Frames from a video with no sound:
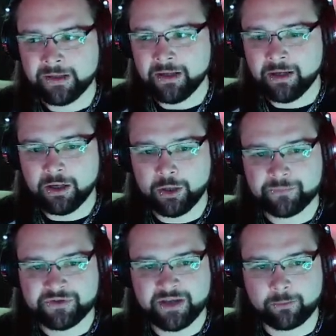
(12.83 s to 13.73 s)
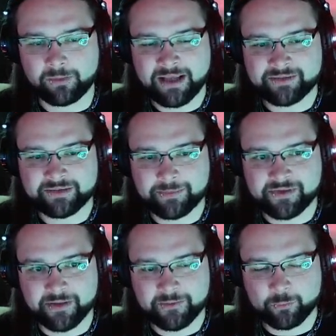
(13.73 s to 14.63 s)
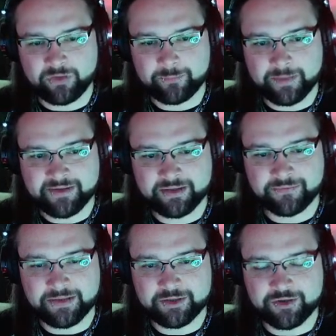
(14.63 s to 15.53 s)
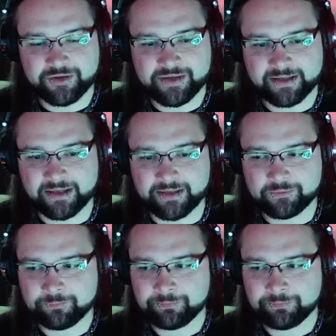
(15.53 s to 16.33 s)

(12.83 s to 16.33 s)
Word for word: Um, so, last episode, we basically finished the second level.